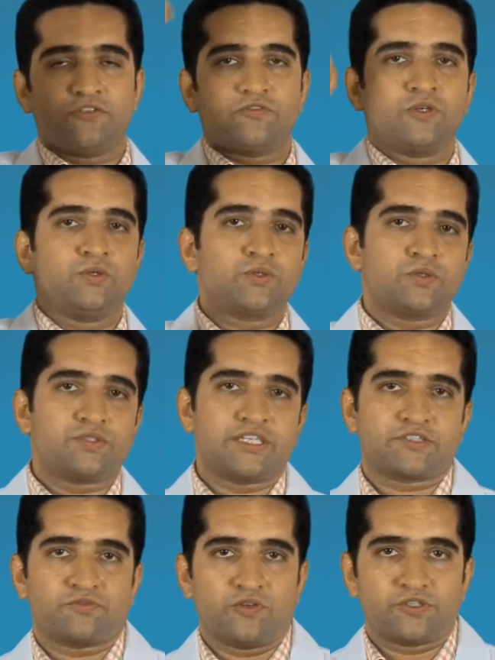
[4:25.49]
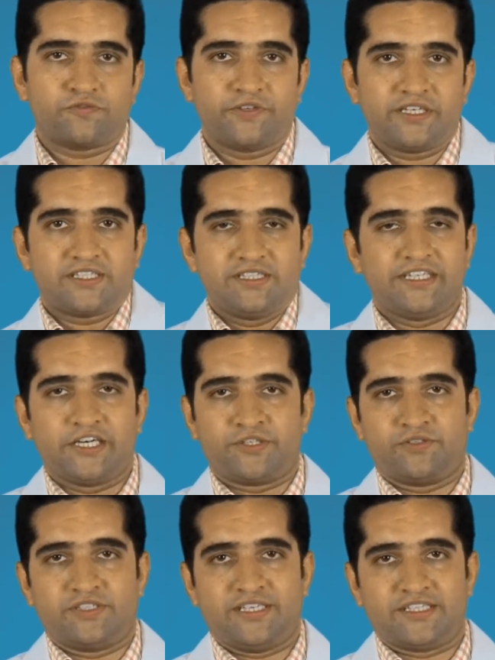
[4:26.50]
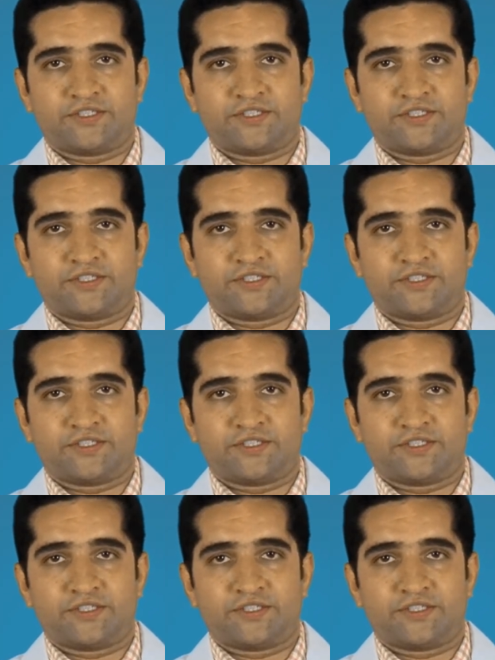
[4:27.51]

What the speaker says: of glucose 6-phosphate dehydrogenase.